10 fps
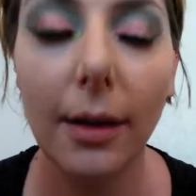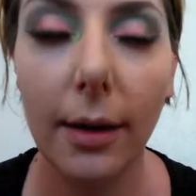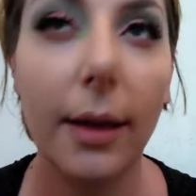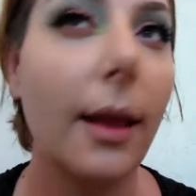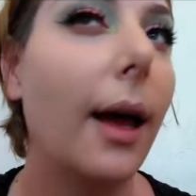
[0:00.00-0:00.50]

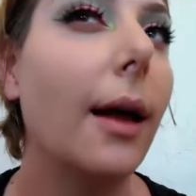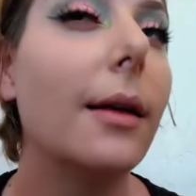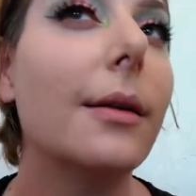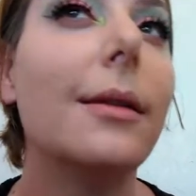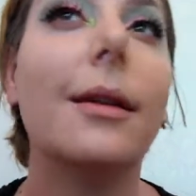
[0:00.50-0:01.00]
Look at
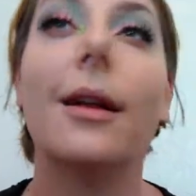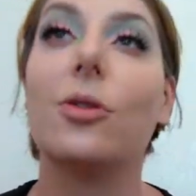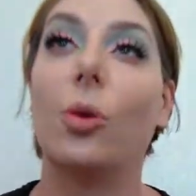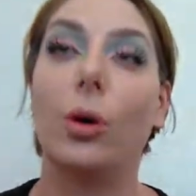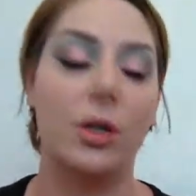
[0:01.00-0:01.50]
that.
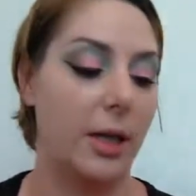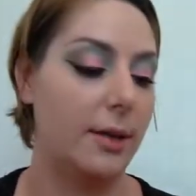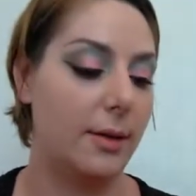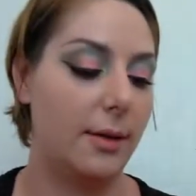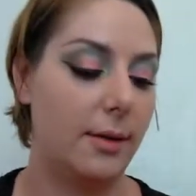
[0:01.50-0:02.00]
That's
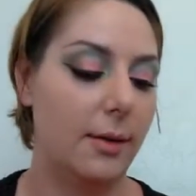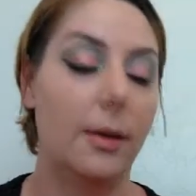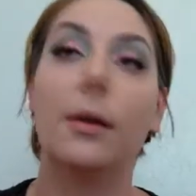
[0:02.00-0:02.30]
gorgeous.